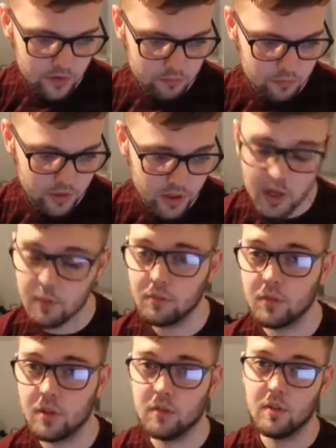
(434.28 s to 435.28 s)
But yeah,
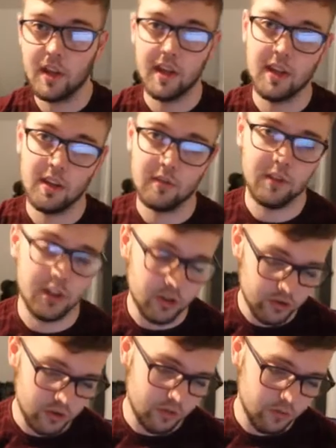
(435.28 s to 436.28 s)
very
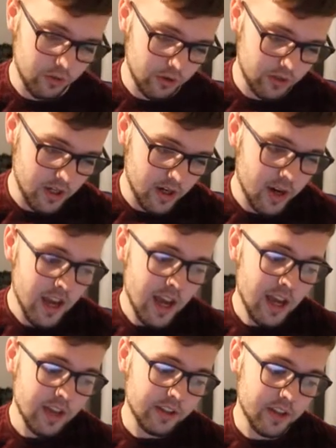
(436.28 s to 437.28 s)
good stuff going on there.
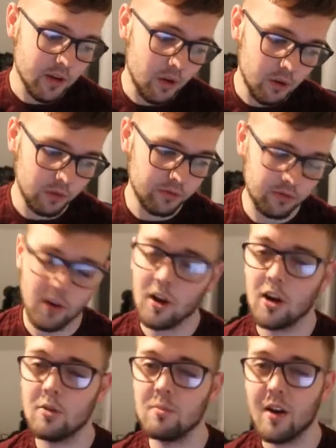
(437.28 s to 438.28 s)
The Old
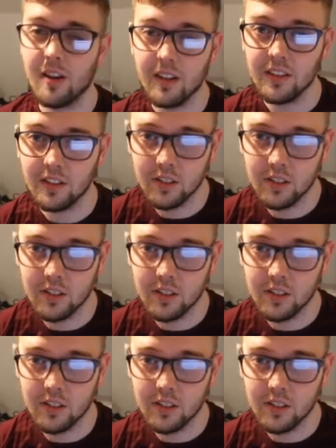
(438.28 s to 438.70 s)
Firm on